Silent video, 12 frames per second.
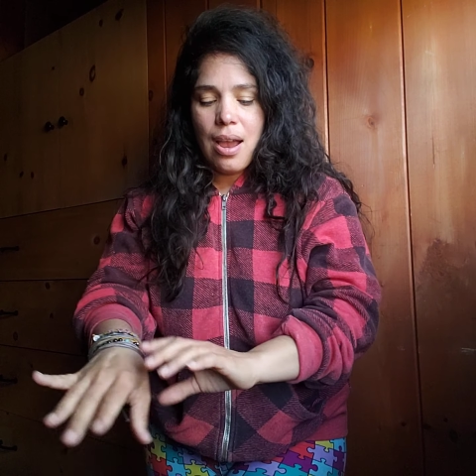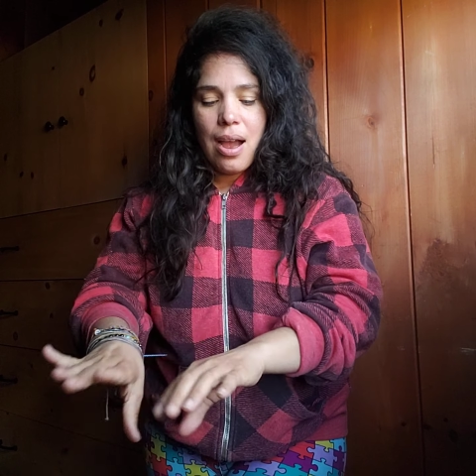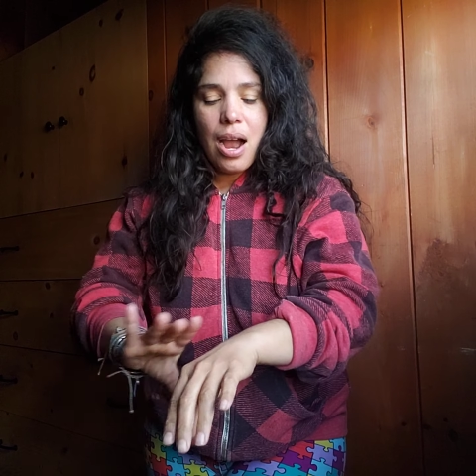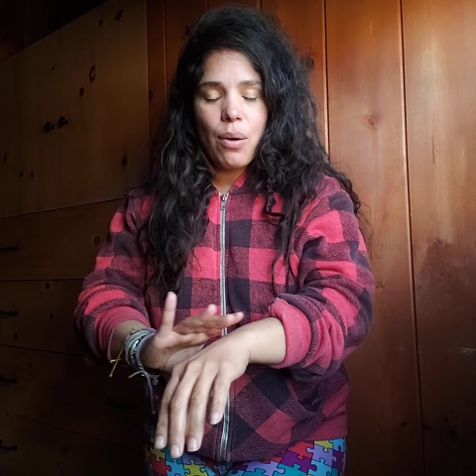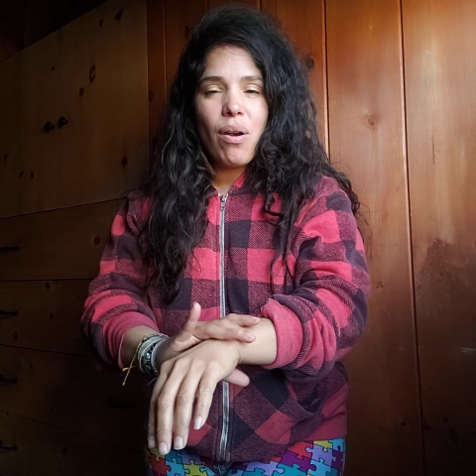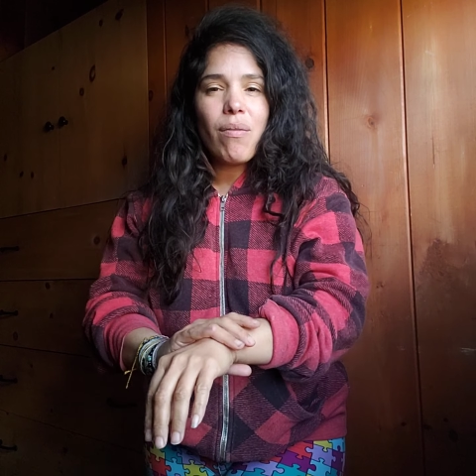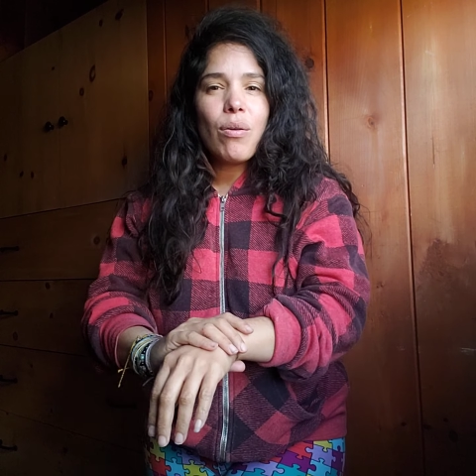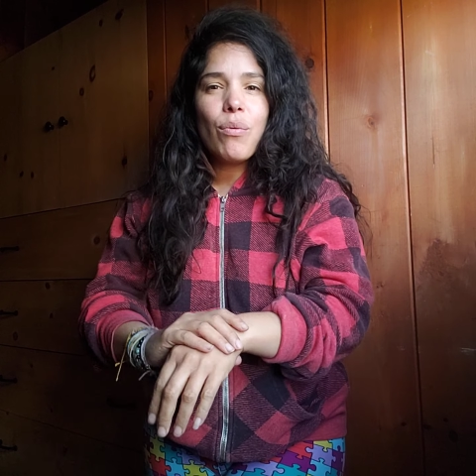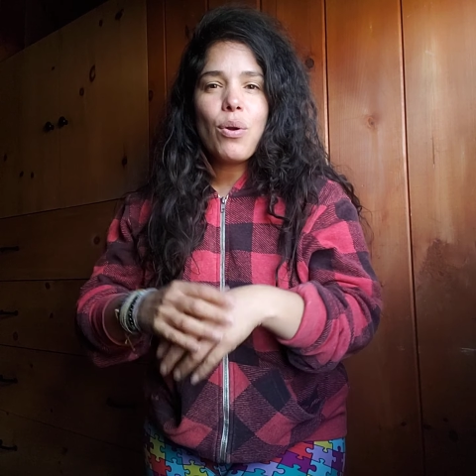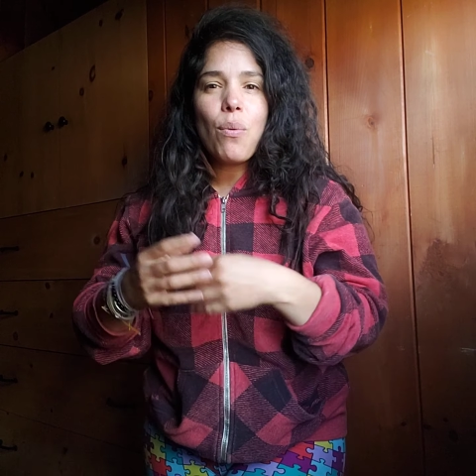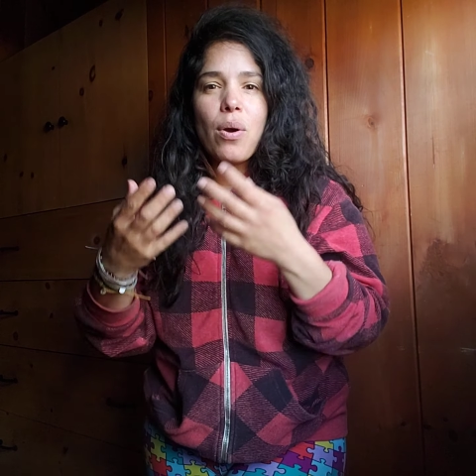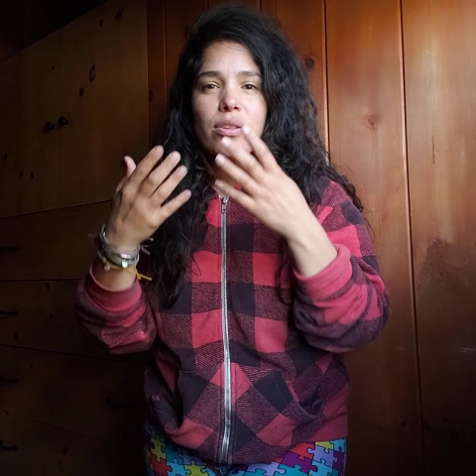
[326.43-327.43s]
However, we
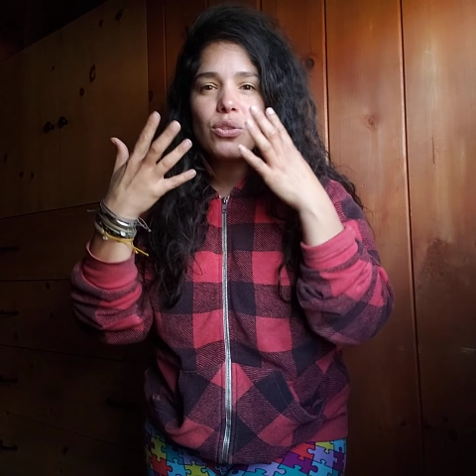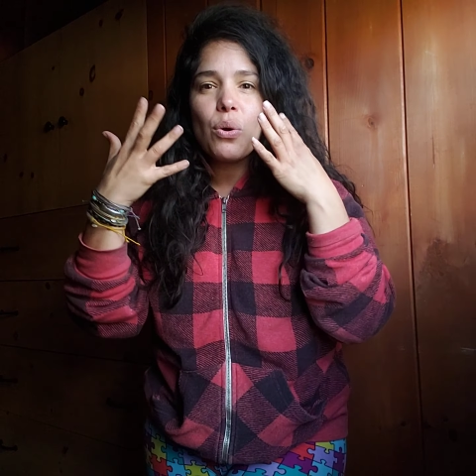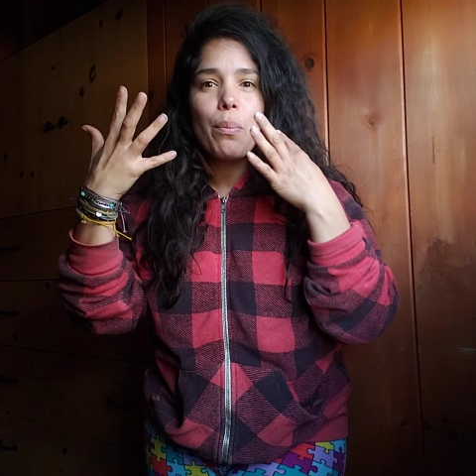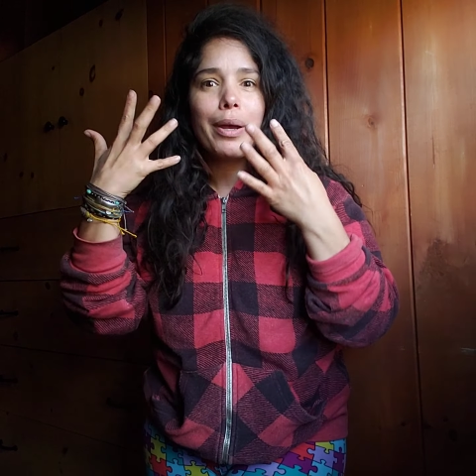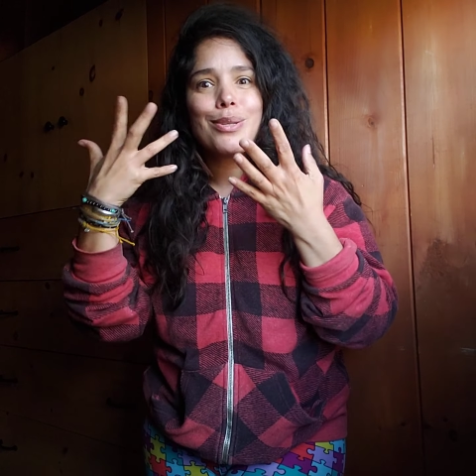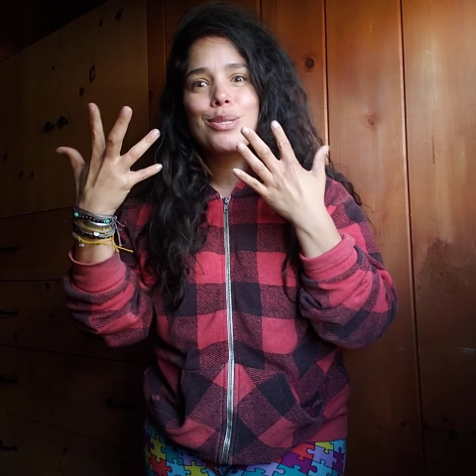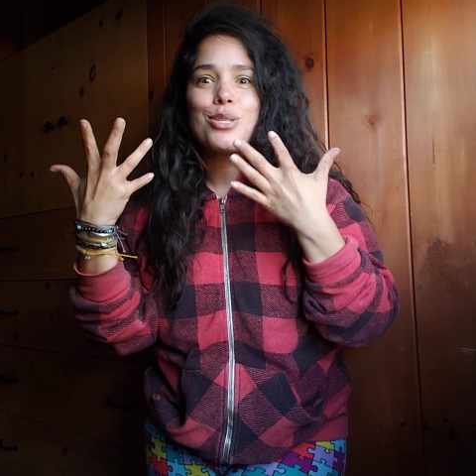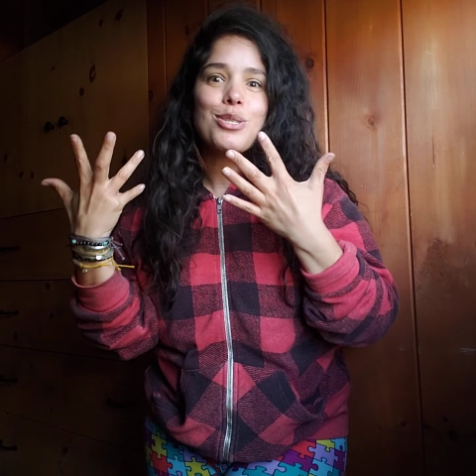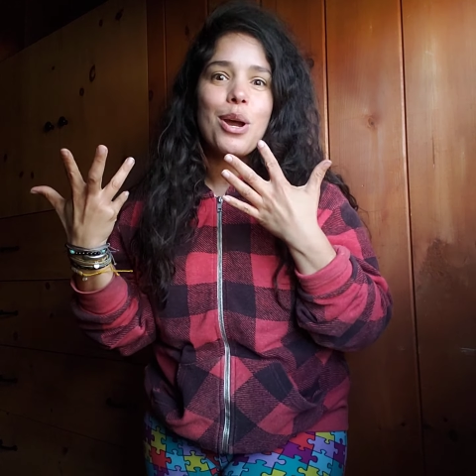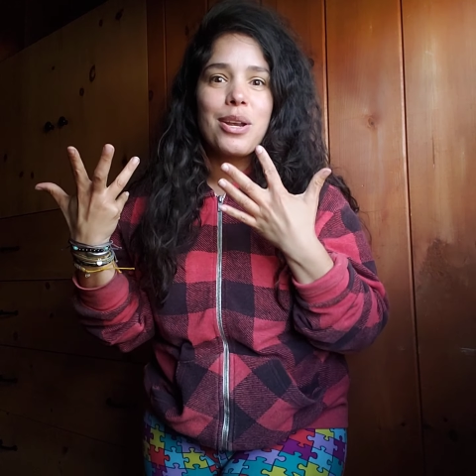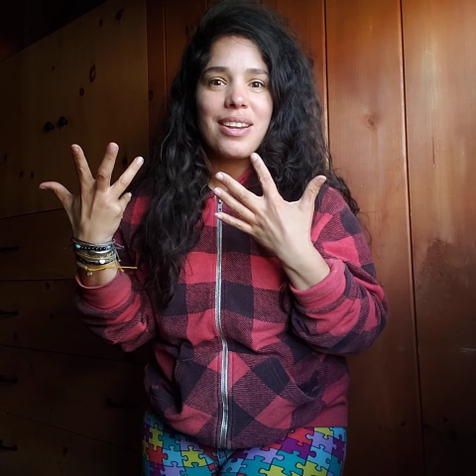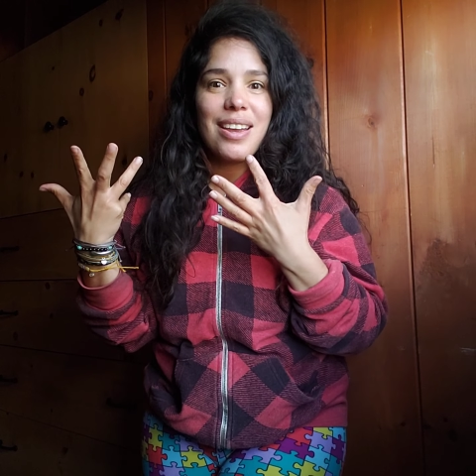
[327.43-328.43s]
don't want so much
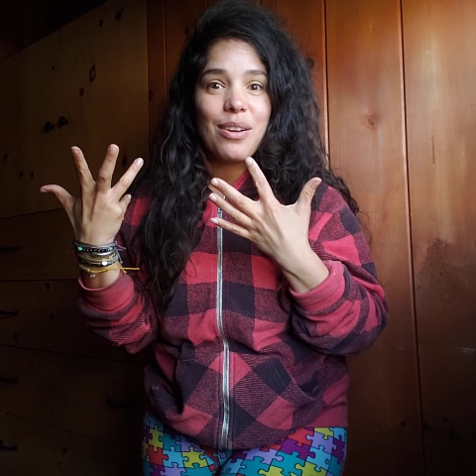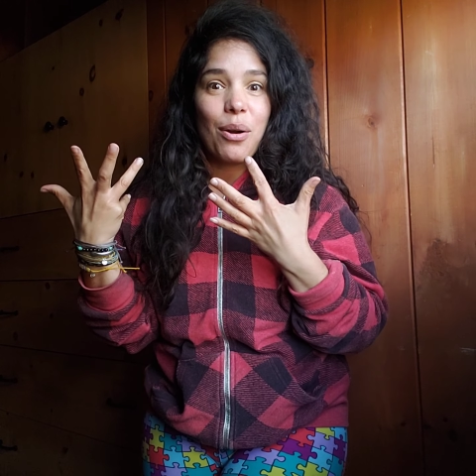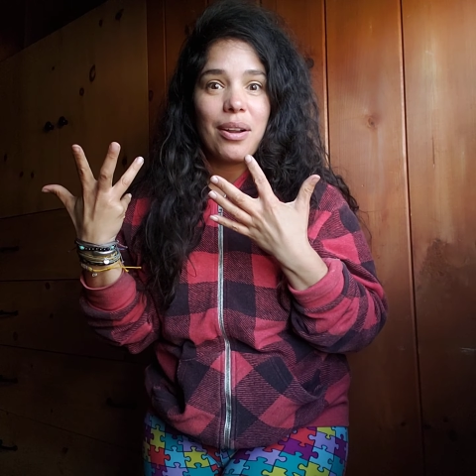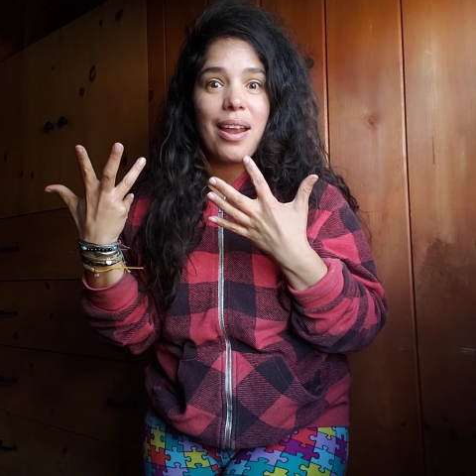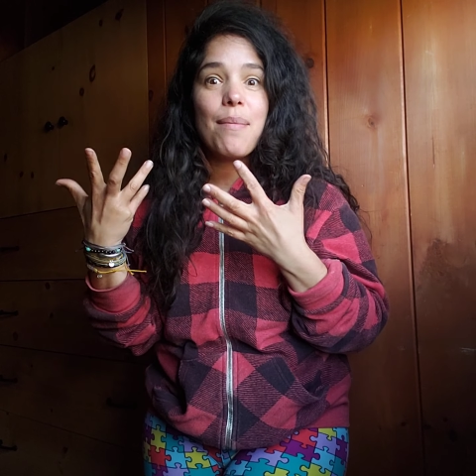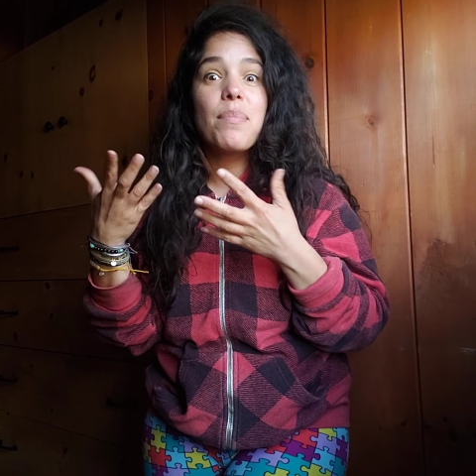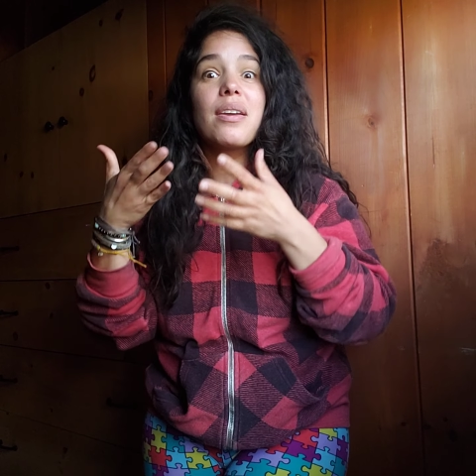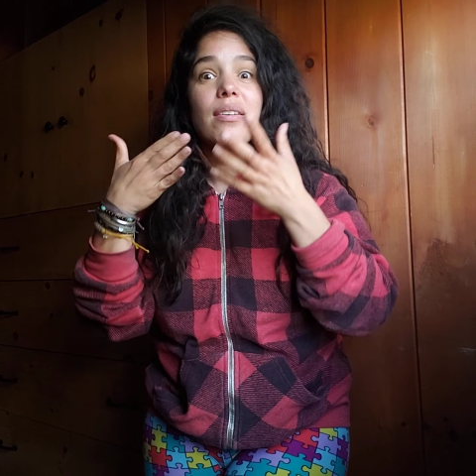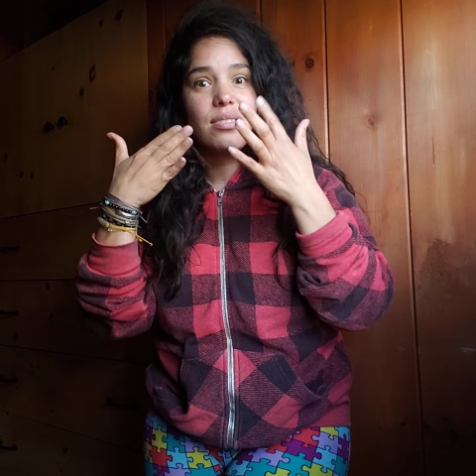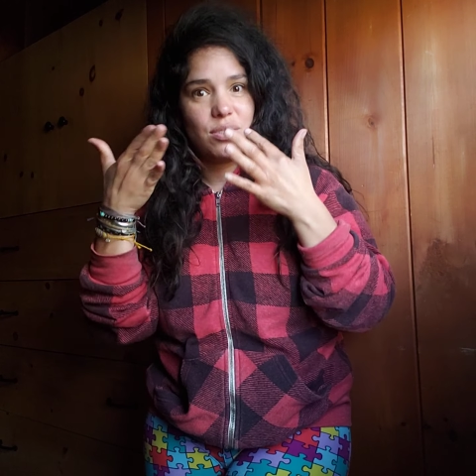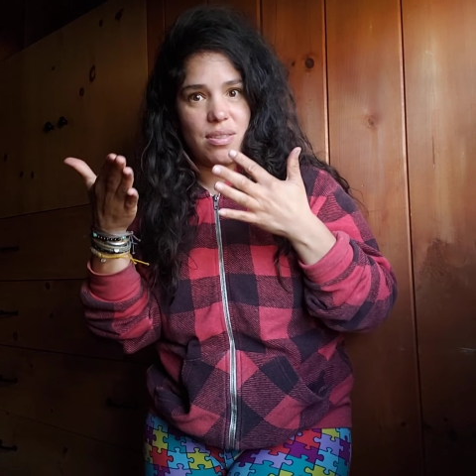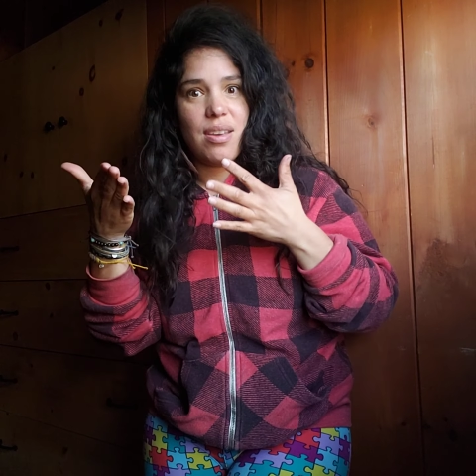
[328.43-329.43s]
sun in our light,
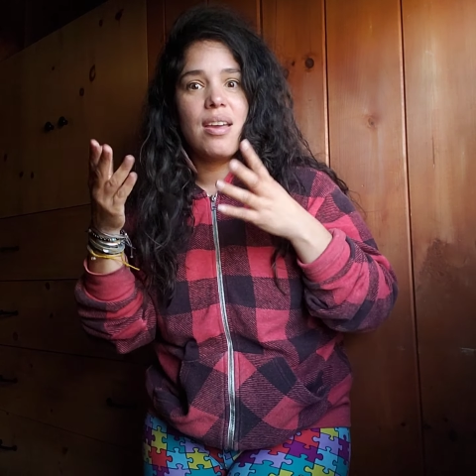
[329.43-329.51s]
because